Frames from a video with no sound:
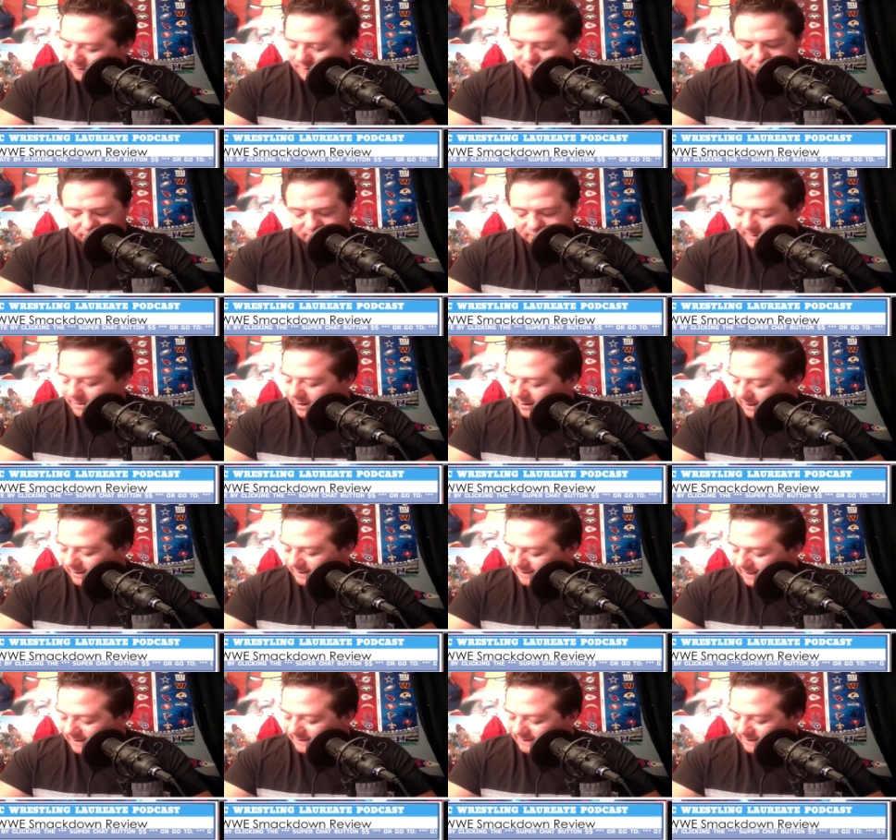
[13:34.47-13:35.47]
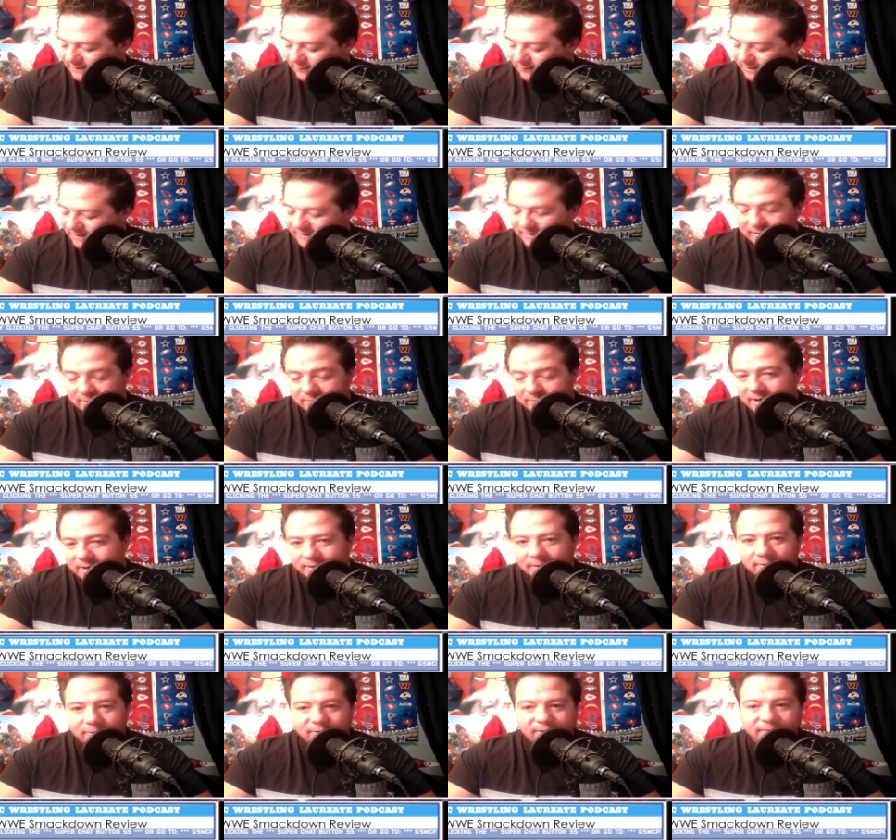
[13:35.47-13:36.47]
To, to, be honest, that's the only thing I'm
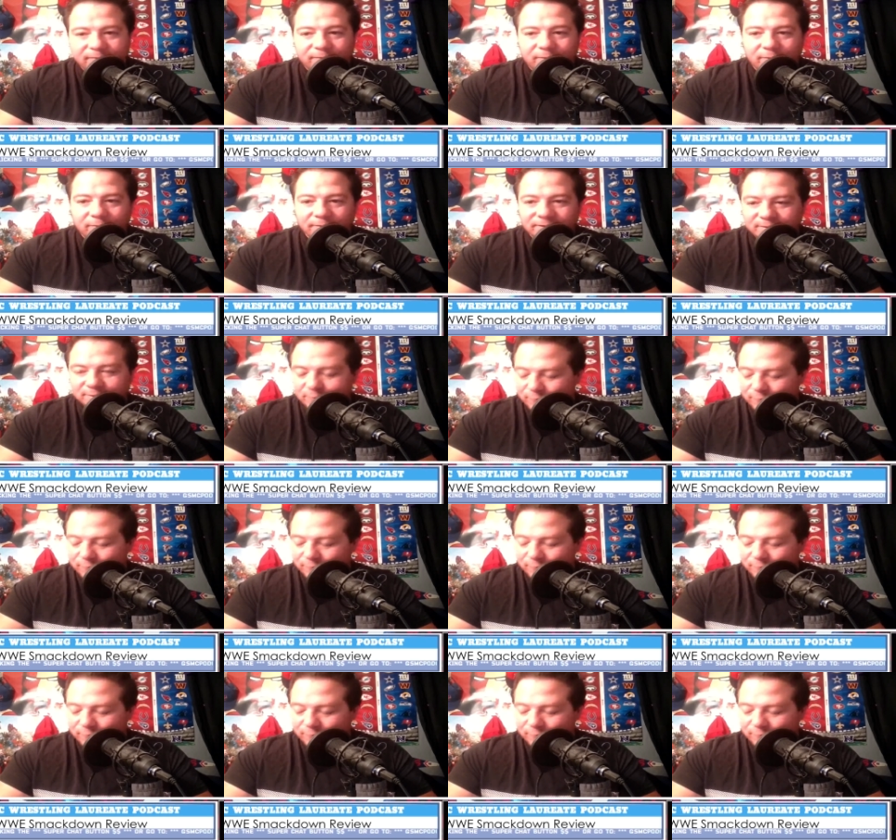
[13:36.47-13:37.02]
kind of looking forward